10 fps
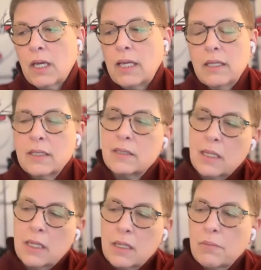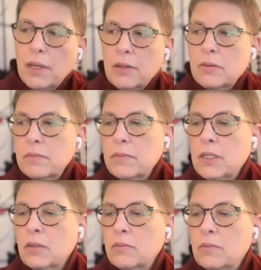think it's getting better.
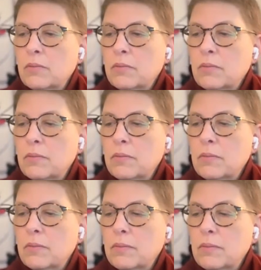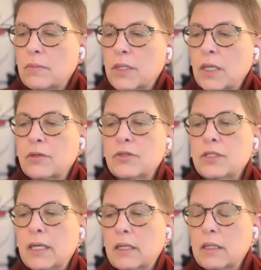The
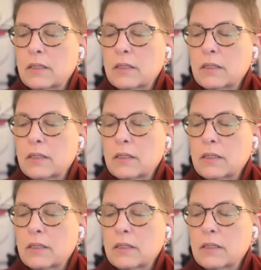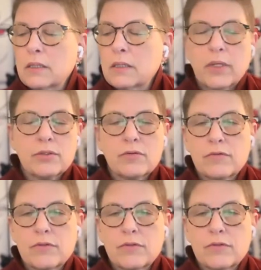understanding is getting better just because of
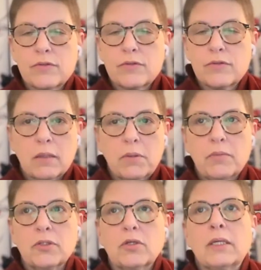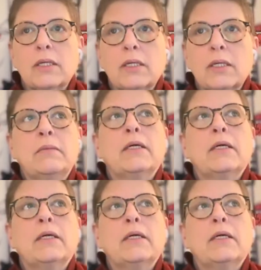social media and people talking about it.